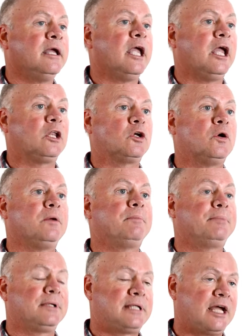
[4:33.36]
It could
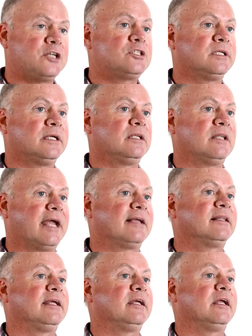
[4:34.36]
potentially
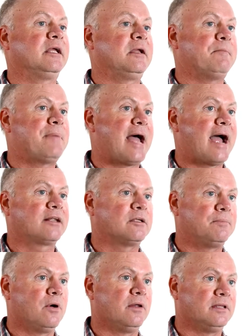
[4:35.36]
likely impact
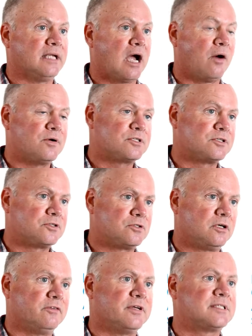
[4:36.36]
upon the hours of
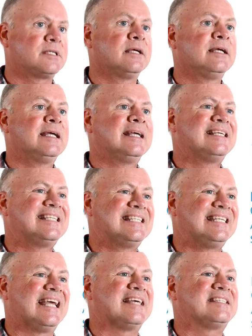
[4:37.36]
service,
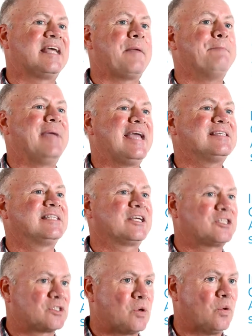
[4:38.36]
CSA basic
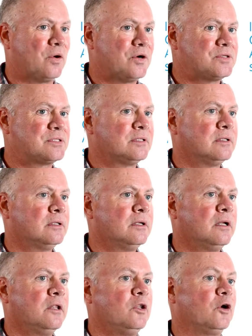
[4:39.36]
scores.
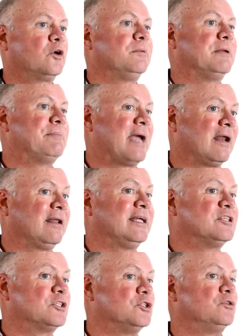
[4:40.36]
There could be
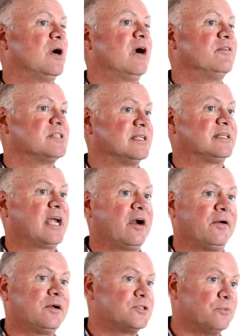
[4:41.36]
penalties to drivers and
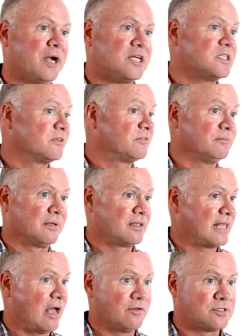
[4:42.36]
carriers ranging from
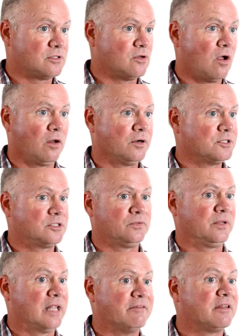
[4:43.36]
$1,000 to
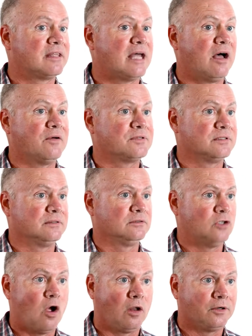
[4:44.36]

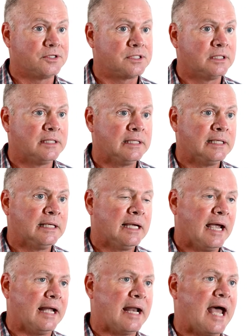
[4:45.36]
$11,000
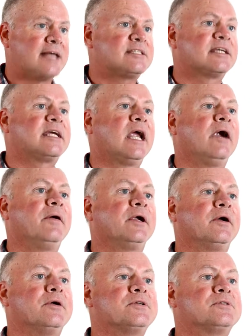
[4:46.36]
and as a
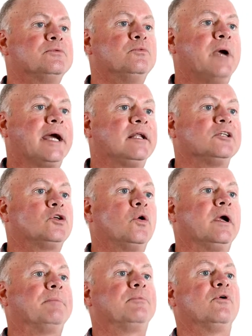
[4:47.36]
carrier's
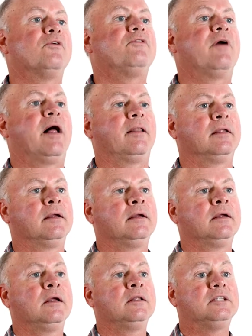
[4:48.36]
regulatory profile
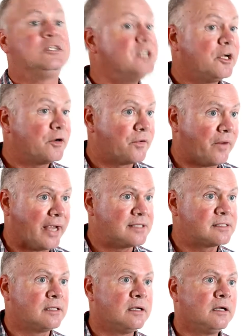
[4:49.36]

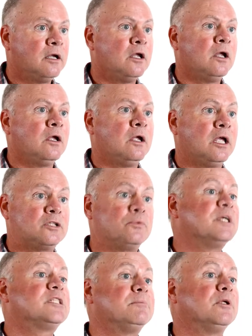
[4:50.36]
deteriorates, it's
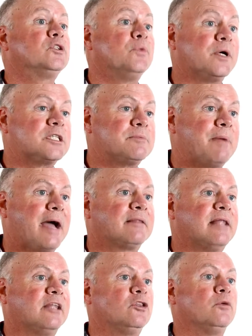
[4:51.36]
reasonable to expect
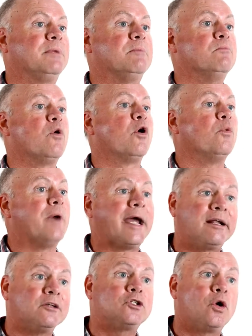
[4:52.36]
that there'll be more
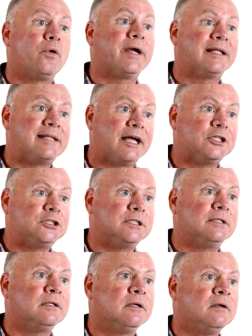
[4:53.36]
regulatory
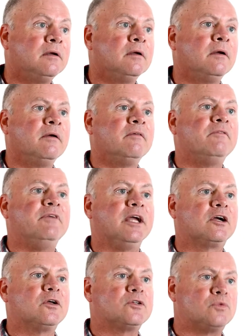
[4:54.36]
attention.
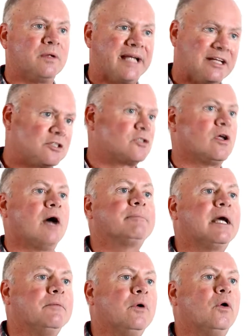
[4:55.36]
Vehicles will get
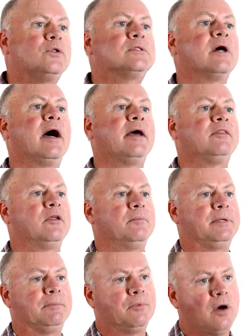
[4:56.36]
stopped at roadside, they'll
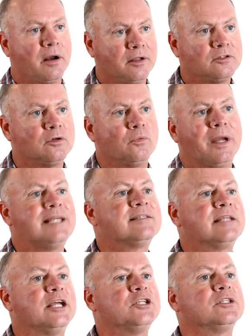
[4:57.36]
be brought into way
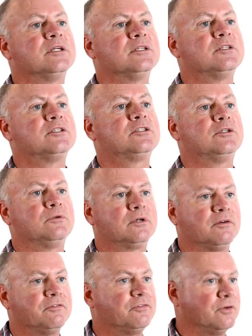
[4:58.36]
stations to
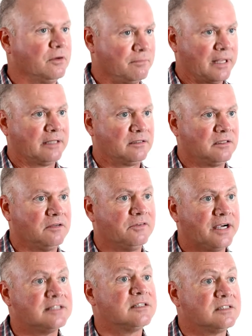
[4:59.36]
confirm that the
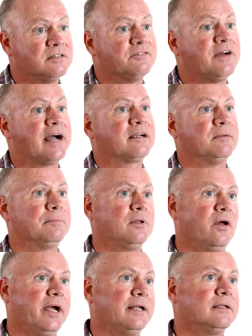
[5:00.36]
device is in fact
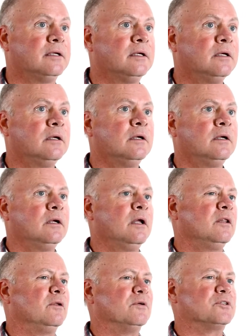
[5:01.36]
compliant.
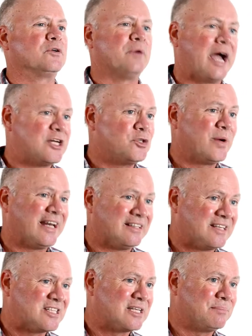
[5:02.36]
There's
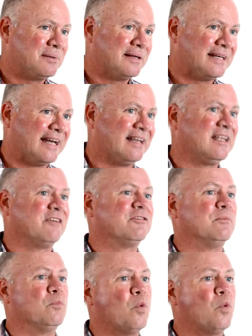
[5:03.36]
graduated discipline, anything from